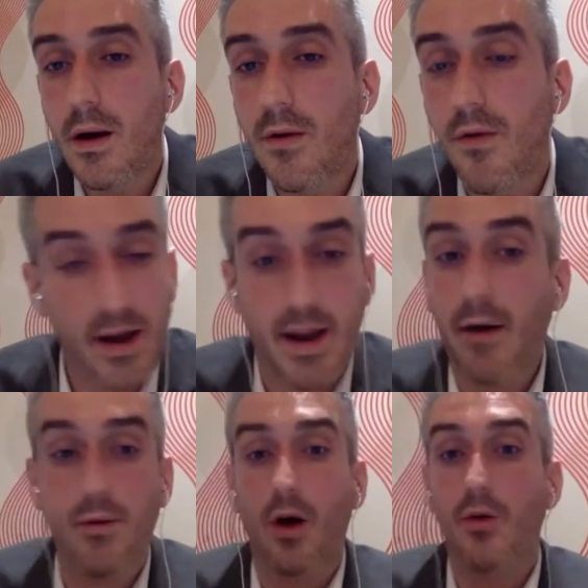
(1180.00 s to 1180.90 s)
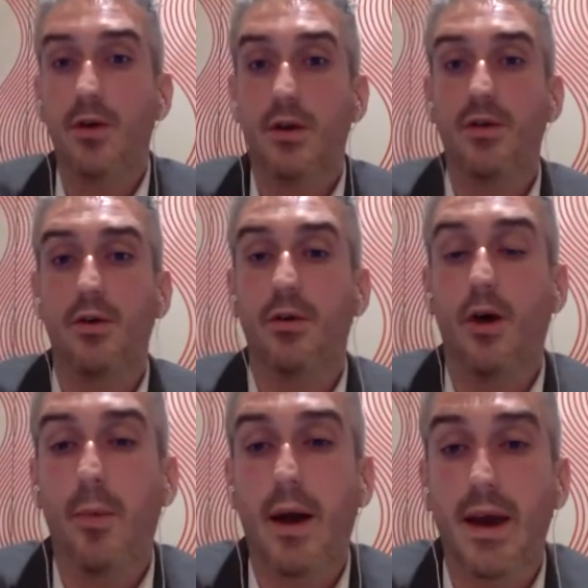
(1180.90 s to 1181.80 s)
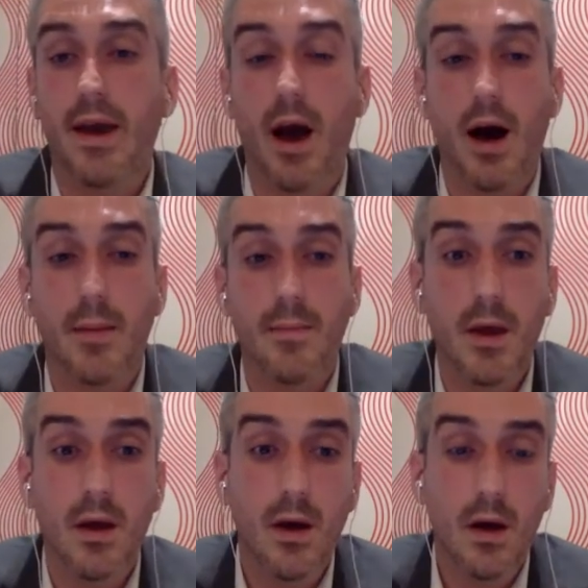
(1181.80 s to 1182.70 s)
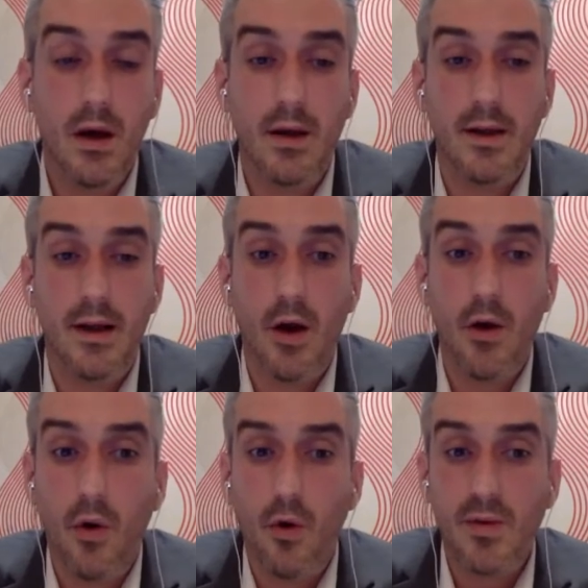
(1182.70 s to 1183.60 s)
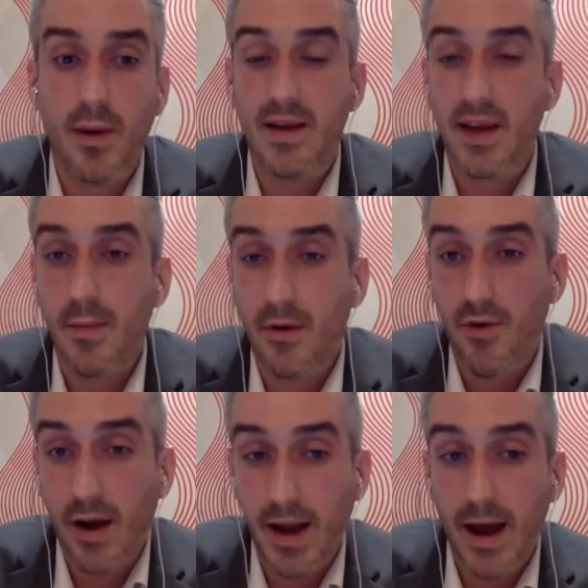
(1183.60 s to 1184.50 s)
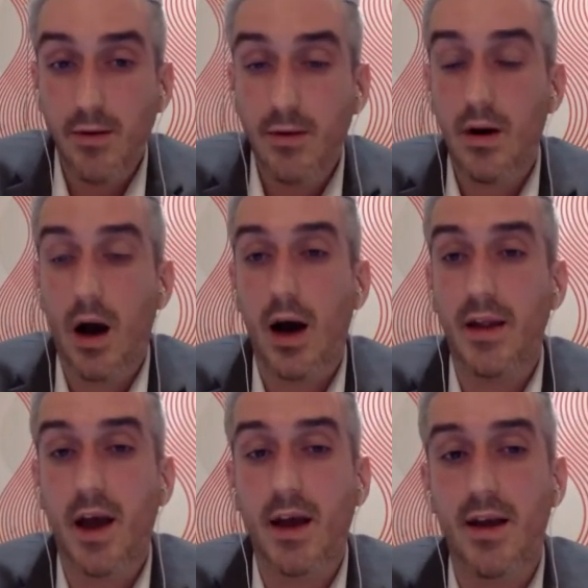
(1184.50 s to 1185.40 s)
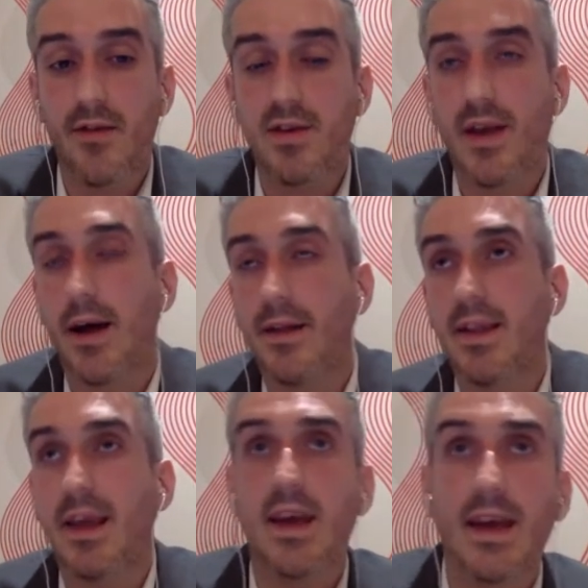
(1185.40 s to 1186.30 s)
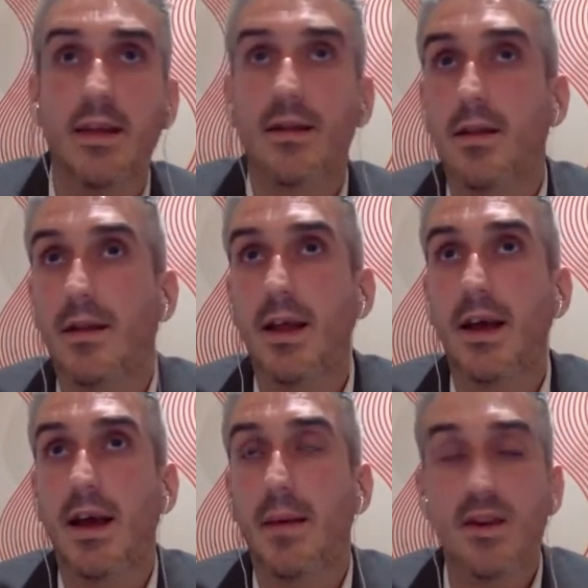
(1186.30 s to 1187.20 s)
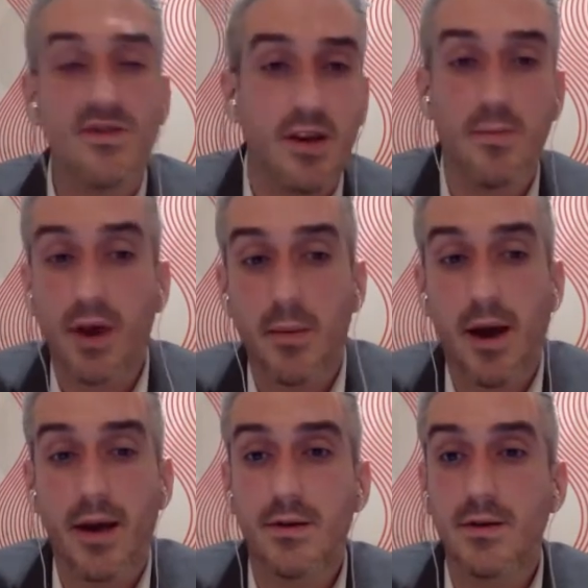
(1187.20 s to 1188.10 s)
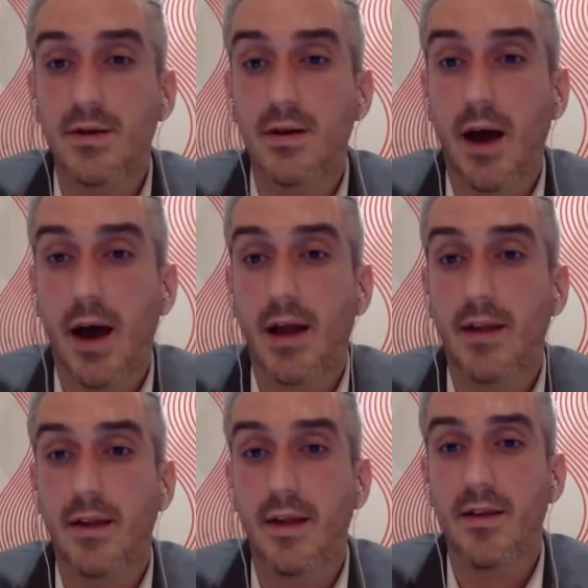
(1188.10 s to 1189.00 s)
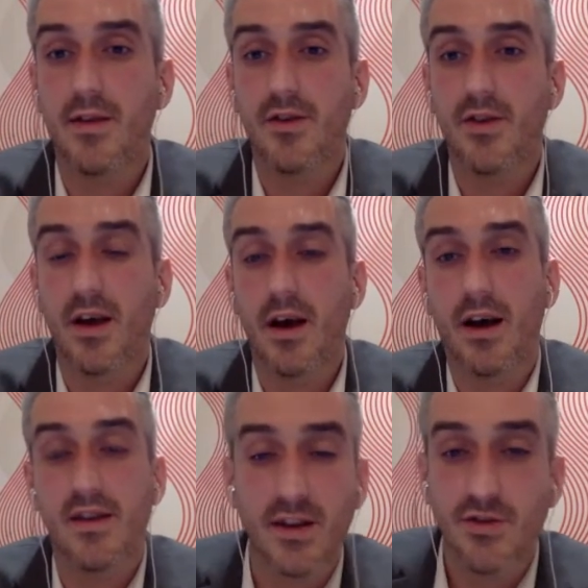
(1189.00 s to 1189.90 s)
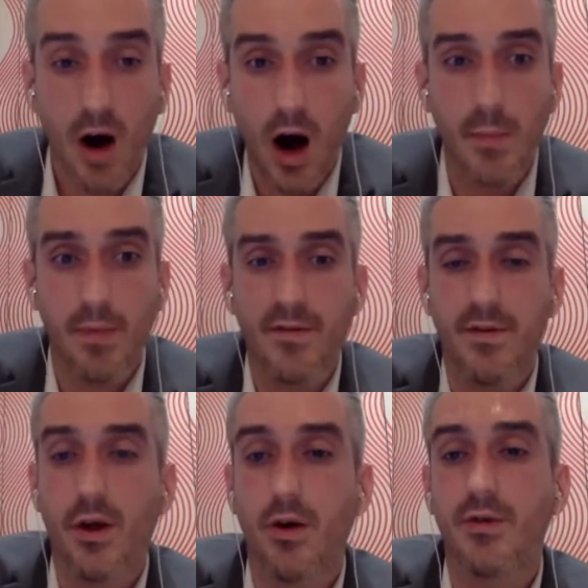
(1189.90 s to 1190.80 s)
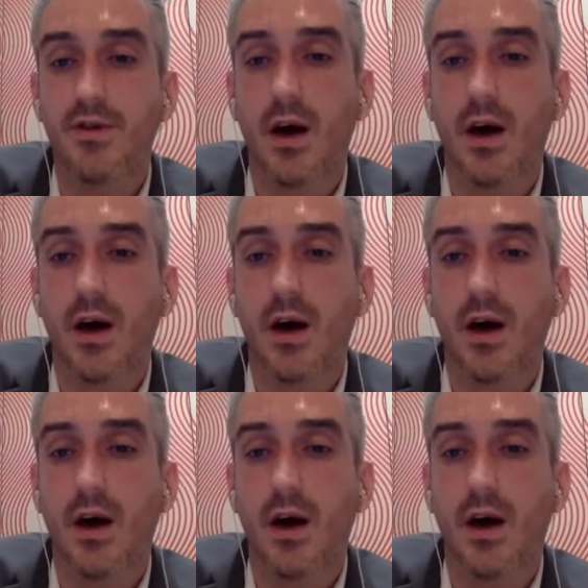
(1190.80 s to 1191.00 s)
Right now, no. So no, Becky. No automatic emails right now. The idea is that the administrators booking panels, and this is just a central hub for those